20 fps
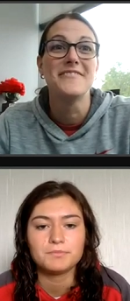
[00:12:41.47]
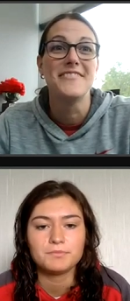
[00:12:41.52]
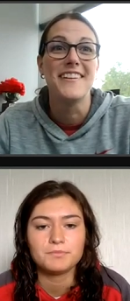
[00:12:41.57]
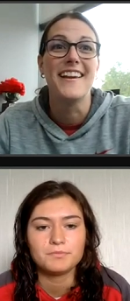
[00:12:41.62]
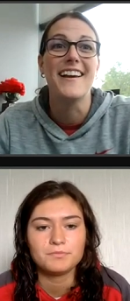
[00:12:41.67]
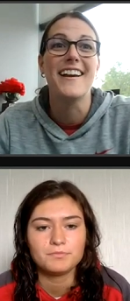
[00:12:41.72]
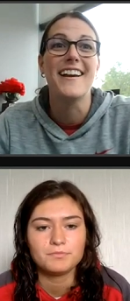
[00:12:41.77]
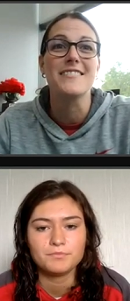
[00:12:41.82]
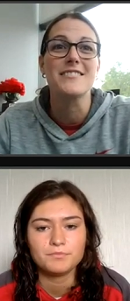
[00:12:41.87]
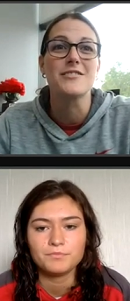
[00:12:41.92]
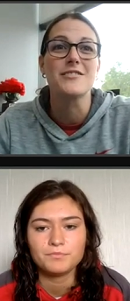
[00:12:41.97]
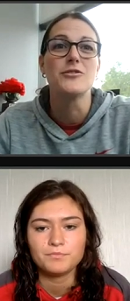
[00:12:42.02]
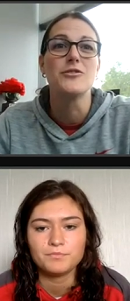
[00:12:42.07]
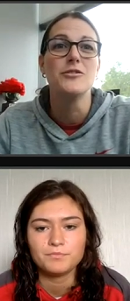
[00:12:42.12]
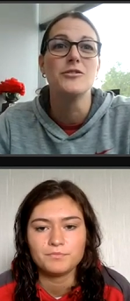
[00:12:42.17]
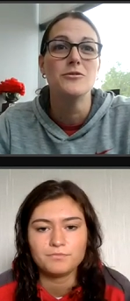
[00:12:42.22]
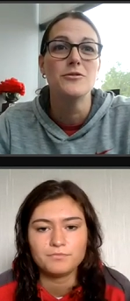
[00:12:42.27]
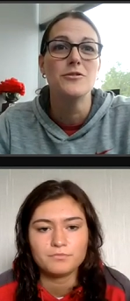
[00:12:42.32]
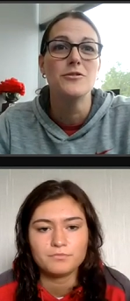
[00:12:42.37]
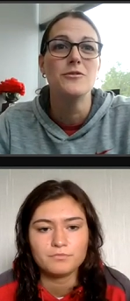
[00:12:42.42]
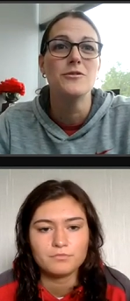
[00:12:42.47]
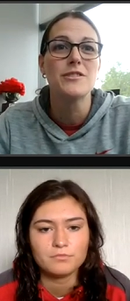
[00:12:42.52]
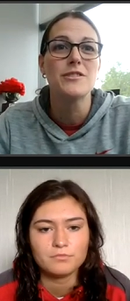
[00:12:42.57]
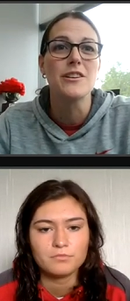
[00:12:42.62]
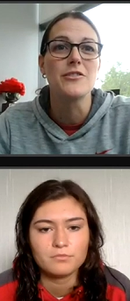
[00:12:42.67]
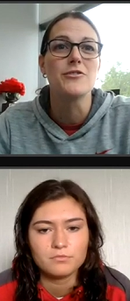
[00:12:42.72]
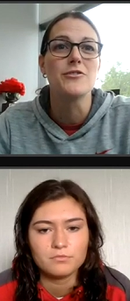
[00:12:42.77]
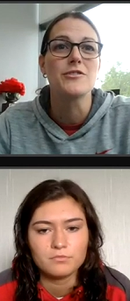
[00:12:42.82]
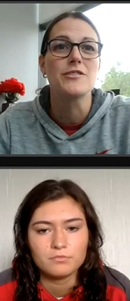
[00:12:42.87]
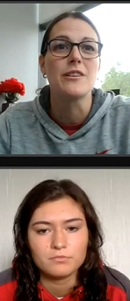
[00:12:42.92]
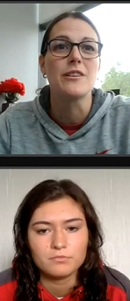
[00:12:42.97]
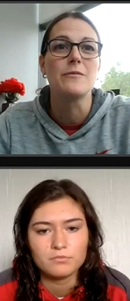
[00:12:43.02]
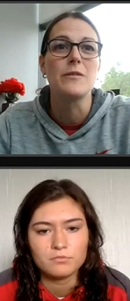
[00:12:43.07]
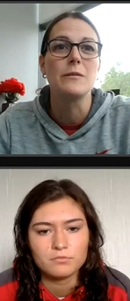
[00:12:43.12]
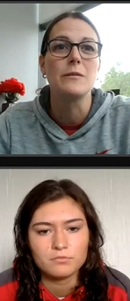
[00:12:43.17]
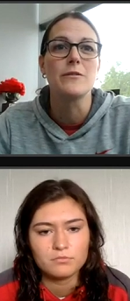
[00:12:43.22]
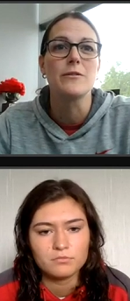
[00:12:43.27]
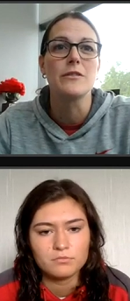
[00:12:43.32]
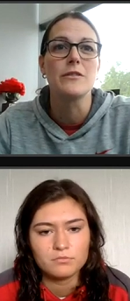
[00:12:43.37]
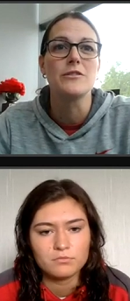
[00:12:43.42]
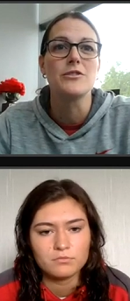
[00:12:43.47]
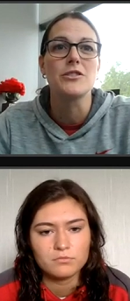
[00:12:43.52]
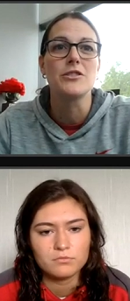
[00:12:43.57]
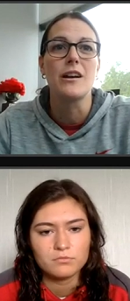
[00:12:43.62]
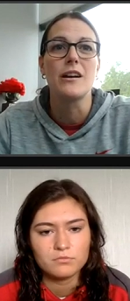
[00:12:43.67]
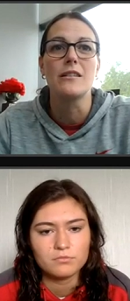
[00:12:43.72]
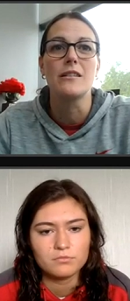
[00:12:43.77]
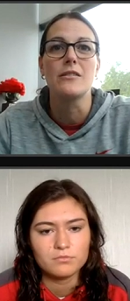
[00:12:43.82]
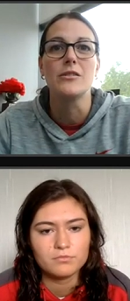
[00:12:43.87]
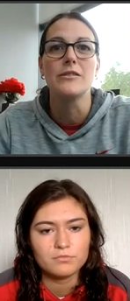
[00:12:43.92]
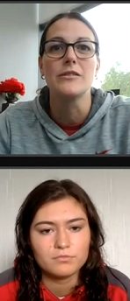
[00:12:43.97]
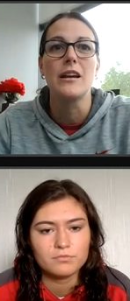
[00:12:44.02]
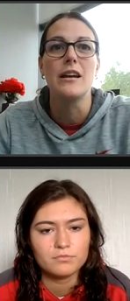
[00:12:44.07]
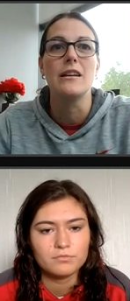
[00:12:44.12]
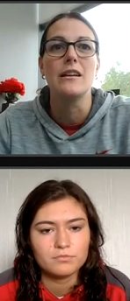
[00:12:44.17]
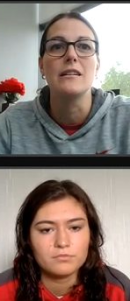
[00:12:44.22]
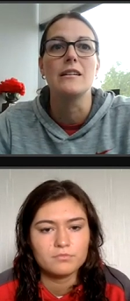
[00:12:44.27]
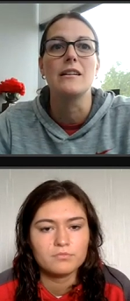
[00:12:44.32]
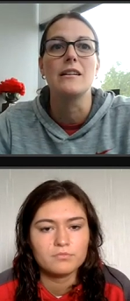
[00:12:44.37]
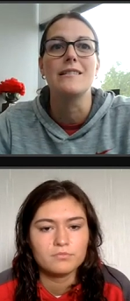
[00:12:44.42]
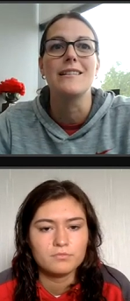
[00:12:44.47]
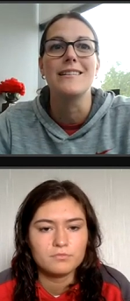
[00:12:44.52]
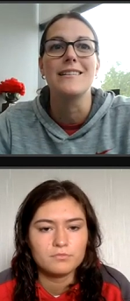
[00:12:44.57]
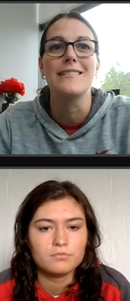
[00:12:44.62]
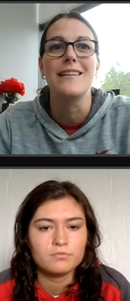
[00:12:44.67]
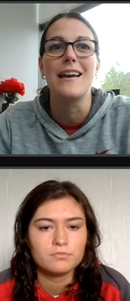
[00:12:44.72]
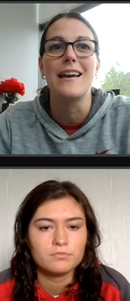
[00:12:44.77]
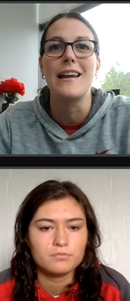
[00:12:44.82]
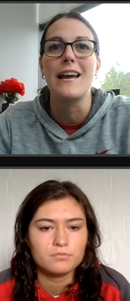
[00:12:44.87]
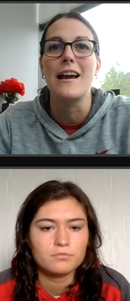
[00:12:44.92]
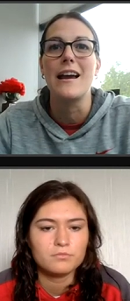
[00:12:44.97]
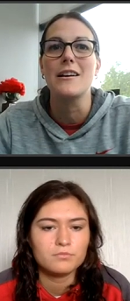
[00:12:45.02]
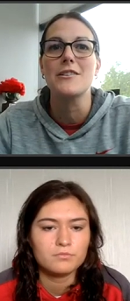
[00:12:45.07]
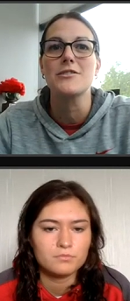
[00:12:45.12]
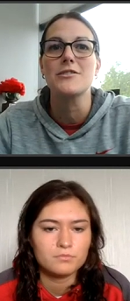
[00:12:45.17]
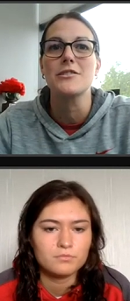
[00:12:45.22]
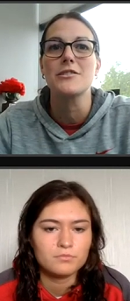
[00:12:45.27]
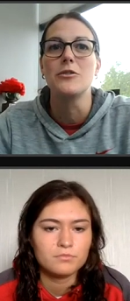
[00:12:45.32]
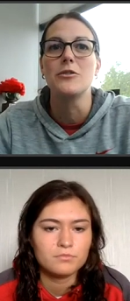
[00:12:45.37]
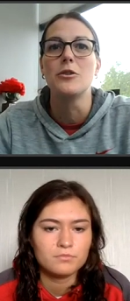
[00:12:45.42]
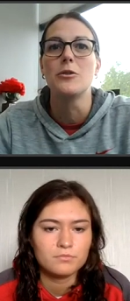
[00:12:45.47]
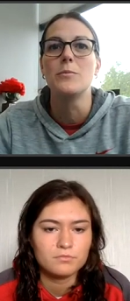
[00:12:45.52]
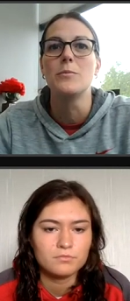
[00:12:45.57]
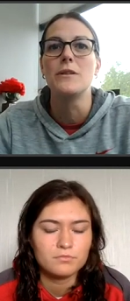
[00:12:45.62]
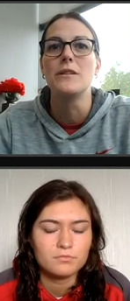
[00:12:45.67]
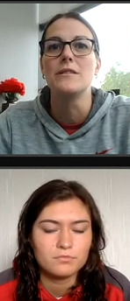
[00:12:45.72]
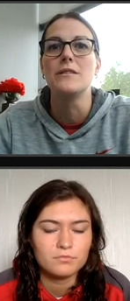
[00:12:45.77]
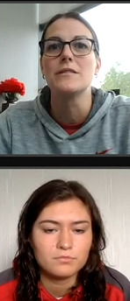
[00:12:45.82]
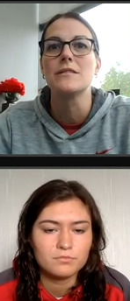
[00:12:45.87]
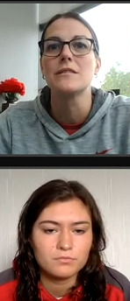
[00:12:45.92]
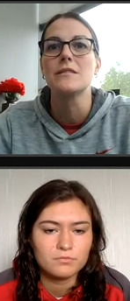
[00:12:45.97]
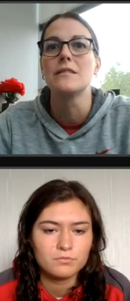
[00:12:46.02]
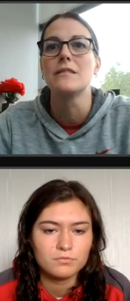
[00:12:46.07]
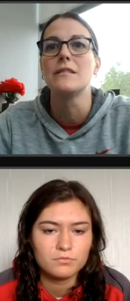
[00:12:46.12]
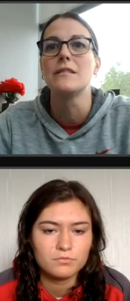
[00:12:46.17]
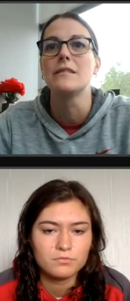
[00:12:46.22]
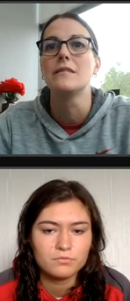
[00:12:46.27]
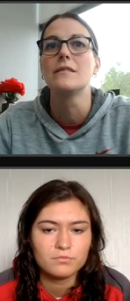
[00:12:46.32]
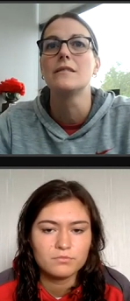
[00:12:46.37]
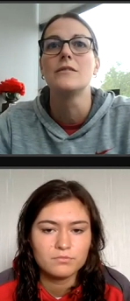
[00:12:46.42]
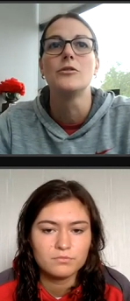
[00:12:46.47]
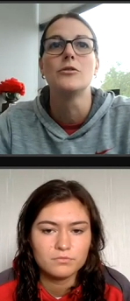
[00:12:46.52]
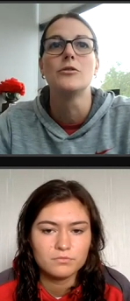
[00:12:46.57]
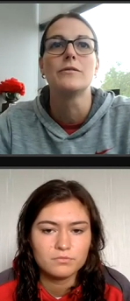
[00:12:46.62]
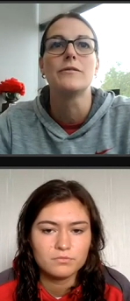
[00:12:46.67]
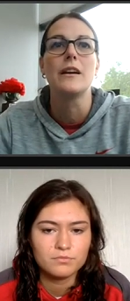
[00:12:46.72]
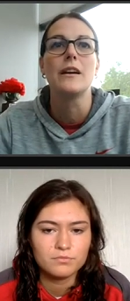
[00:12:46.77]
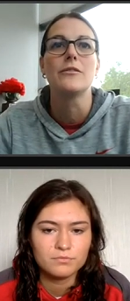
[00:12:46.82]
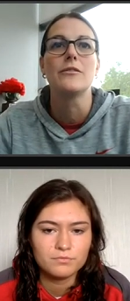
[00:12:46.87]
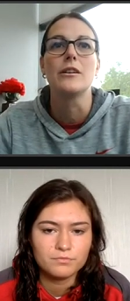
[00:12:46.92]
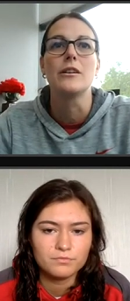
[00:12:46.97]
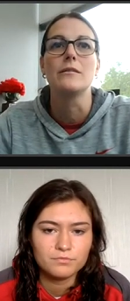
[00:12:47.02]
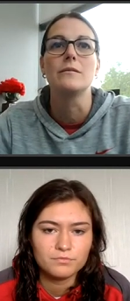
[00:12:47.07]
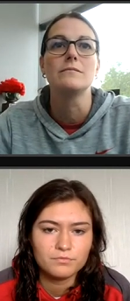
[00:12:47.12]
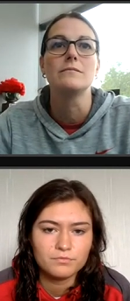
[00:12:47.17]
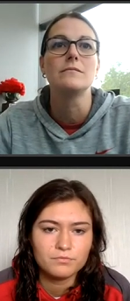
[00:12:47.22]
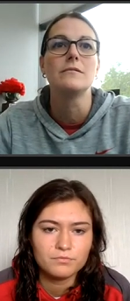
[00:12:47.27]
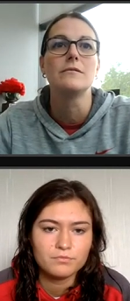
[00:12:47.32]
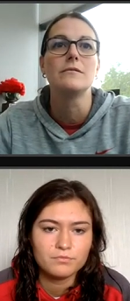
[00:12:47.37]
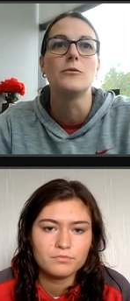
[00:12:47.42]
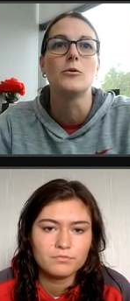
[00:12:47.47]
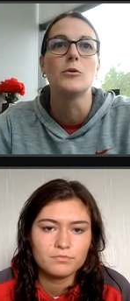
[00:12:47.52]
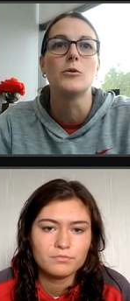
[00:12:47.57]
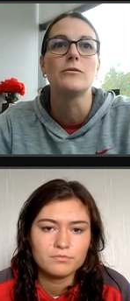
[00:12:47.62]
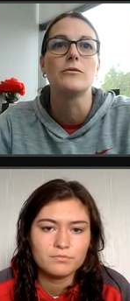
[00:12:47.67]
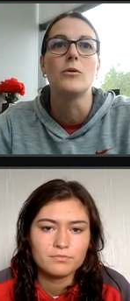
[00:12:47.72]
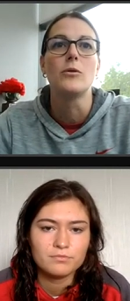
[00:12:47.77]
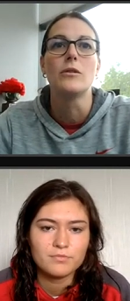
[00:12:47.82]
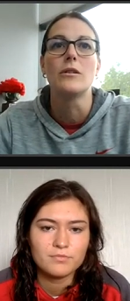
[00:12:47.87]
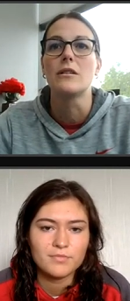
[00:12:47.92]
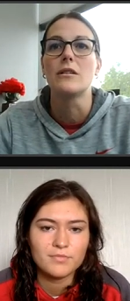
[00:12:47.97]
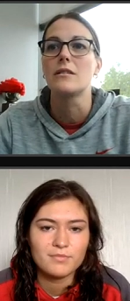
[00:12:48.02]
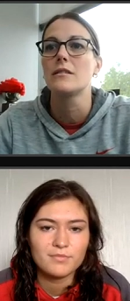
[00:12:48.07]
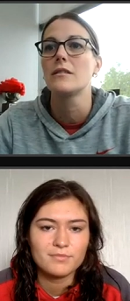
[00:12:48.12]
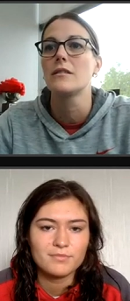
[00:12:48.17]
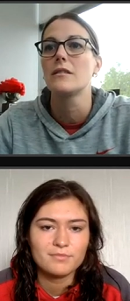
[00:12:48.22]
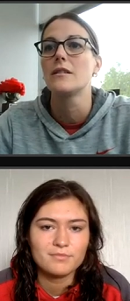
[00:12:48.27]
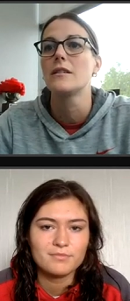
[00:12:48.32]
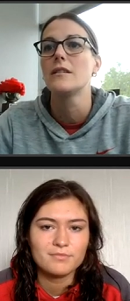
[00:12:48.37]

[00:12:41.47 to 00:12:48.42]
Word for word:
Speaker 1: Yeah, so you, you set yourself up for this shot all day, and then that actually opens your favorite, four to four.